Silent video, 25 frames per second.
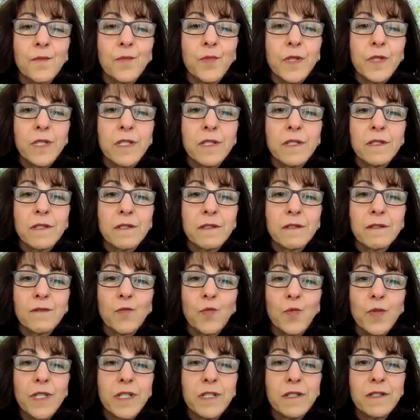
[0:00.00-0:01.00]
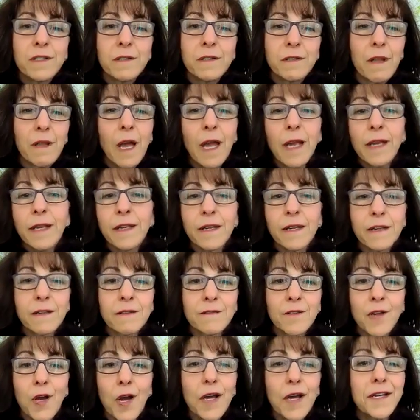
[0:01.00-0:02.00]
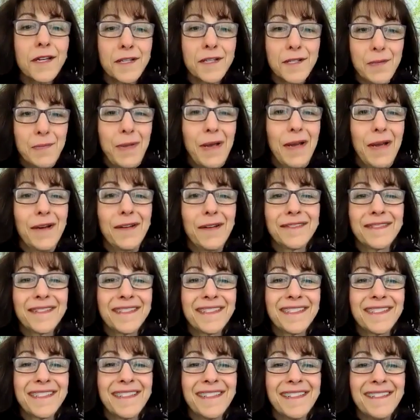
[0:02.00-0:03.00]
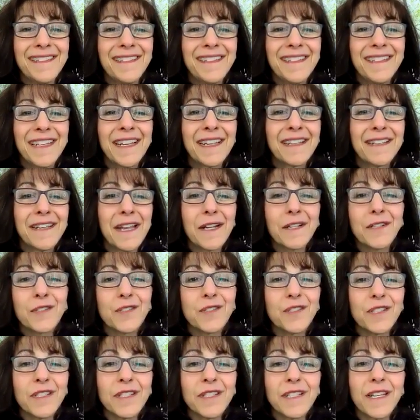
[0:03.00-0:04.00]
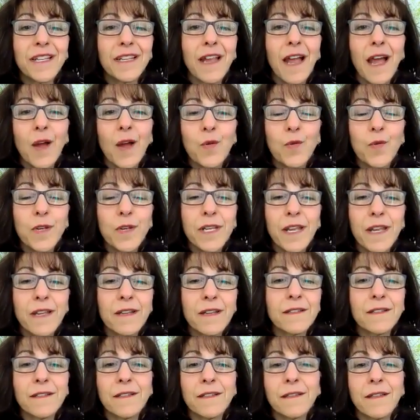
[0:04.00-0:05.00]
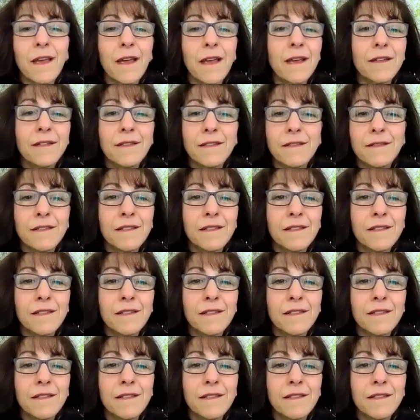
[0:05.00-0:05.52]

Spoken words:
we just like talking about the connection and how we get to that